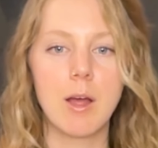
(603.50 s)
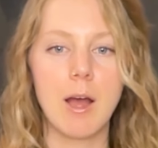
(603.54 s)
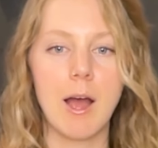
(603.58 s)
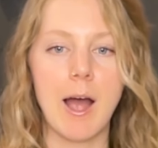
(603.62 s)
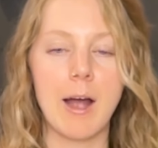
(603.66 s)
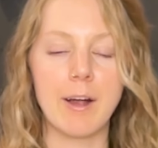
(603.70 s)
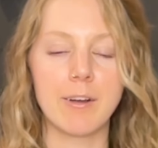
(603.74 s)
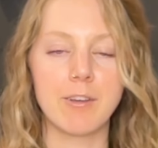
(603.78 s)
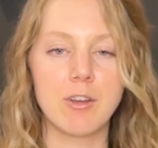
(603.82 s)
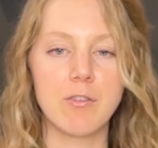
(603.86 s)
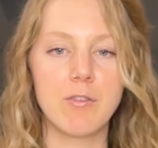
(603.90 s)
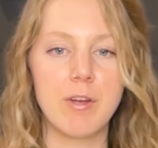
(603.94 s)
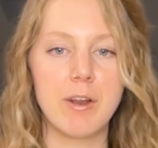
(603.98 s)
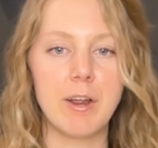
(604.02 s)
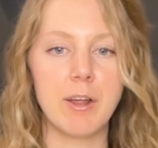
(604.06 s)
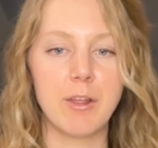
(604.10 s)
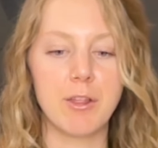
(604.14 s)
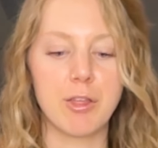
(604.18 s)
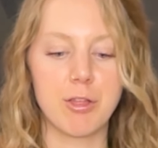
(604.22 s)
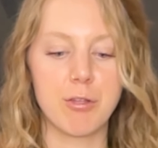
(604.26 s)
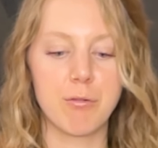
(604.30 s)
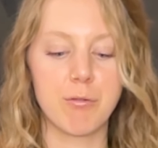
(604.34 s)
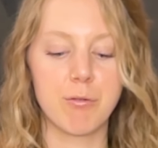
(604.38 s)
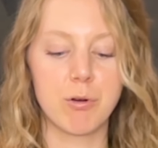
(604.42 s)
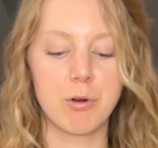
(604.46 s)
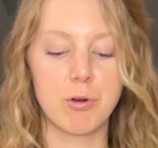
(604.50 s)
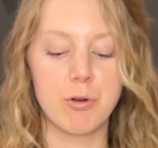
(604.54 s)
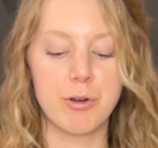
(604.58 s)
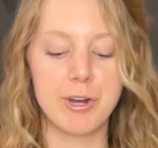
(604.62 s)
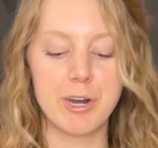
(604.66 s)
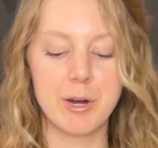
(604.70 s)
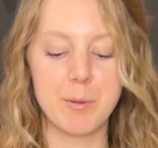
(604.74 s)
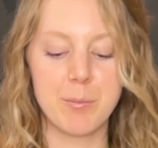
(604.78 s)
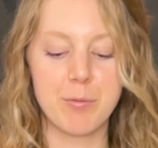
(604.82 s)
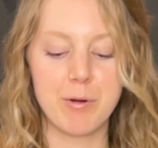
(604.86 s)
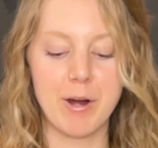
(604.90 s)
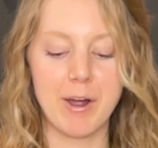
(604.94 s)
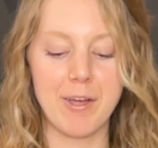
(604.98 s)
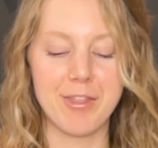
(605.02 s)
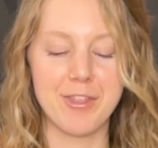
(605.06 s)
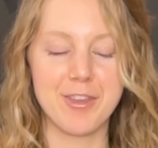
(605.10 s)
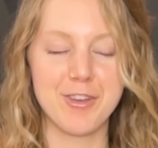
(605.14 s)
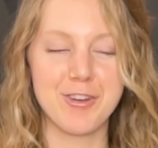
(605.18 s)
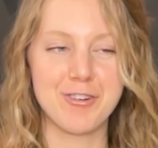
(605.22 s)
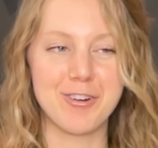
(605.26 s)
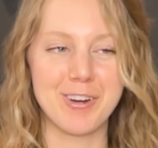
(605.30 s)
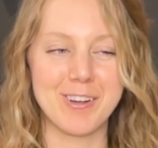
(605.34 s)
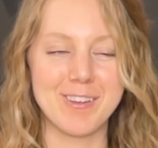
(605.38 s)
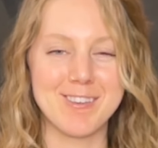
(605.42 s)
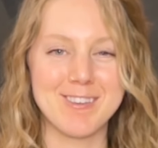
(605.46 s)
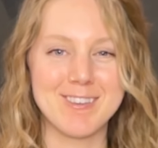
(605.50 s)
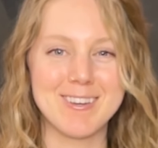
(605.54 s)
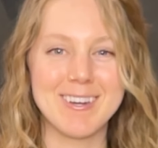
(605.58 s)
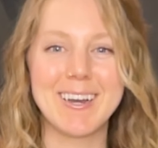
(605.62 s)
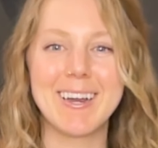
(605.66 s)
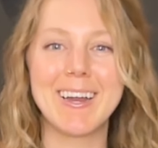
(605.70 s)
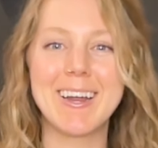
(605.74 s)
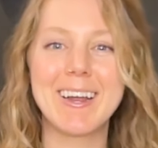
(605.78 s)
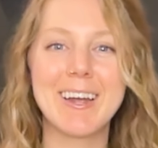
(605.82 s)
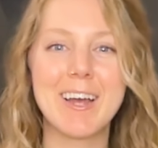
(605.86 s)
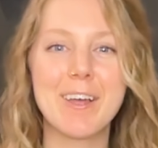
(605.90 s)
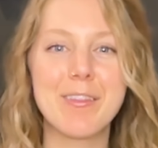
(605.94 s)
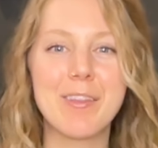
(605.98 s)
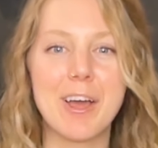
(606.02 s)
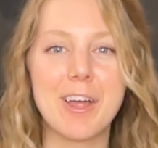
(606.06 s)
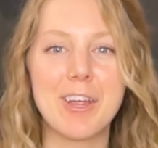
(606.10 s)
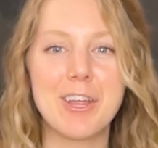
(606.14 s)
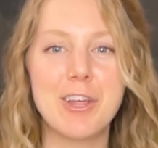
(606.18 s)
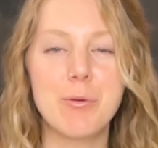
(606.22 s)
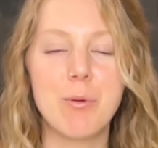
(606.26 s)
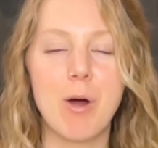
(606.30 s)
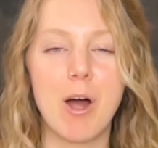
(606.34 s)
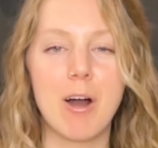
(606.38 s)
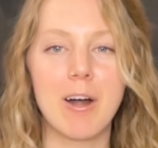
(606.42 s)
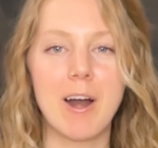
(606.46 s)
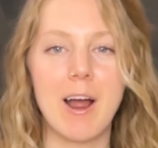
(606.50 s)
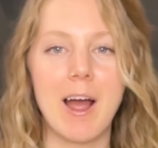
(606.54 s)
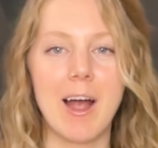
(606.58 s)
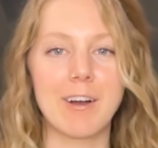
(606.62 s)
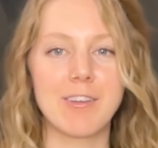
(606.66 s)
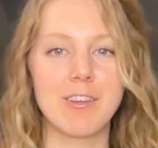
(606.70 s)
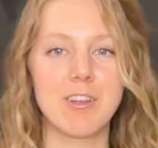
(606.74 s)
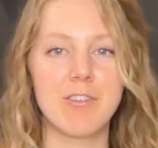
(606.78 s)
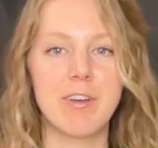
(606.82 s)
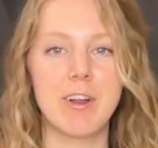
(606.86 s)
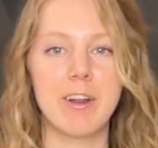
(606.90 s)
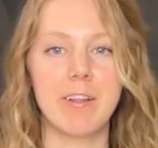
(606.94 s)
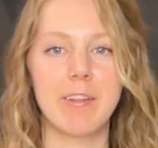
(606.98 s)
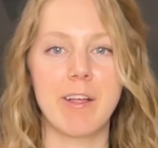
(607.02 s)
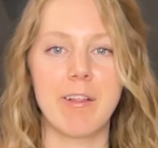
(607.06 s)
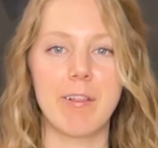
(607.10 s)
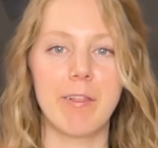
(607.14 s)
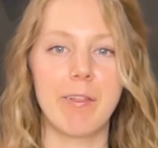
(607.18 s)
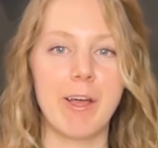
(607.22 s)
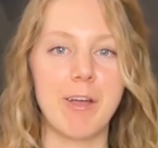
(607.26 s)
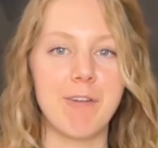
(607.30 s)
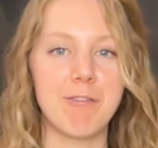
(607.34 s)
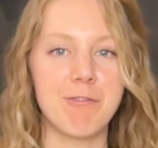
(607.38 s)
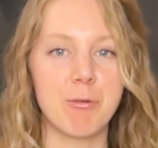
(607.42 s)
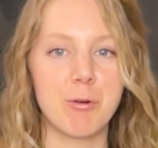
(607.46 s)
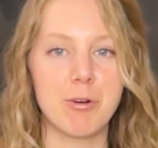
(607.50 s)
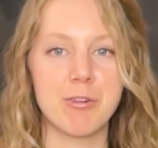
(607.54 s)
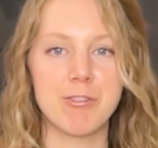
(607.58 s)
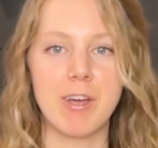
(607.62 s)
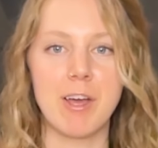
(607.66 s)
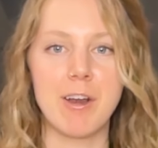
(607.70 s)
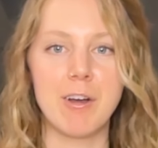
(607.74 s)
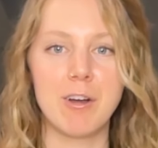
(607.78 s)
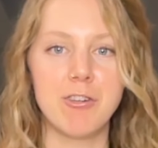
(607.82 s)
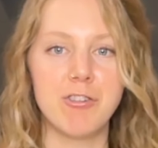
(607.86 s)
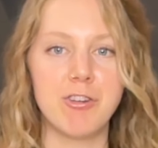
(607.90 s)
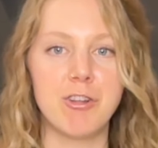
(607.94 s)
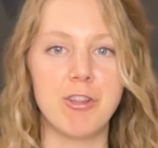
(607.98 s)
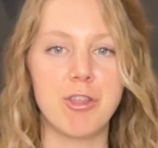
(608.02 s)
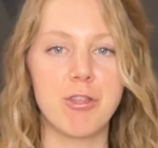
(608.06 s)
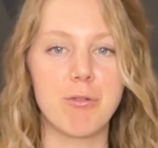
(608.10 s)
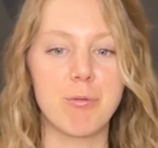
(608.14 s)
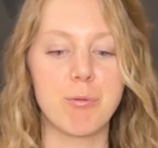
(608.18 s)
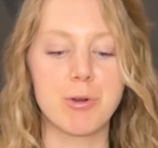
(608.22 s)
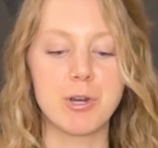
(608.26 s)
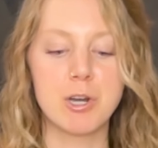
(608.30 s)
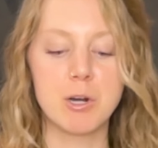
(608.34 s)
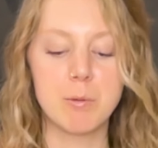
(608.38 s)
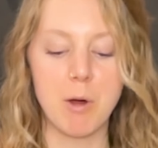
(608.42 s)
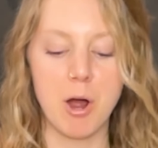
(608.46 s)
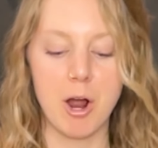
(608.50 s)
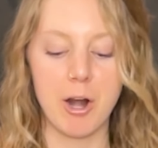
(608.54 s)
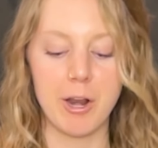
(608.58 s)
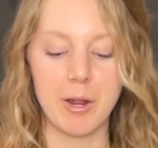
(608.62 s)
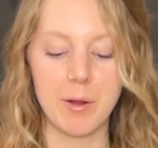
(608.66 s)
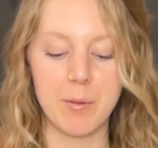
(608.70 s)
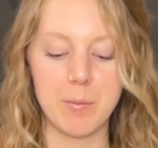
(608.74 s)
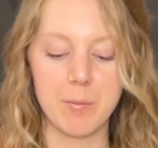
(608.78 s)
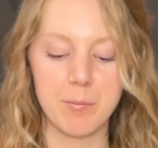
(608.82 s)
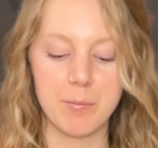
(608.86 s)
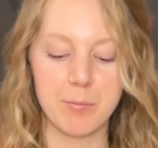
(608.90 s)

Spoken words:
activating through your breath, trusting that you are activating that life force energy through your body.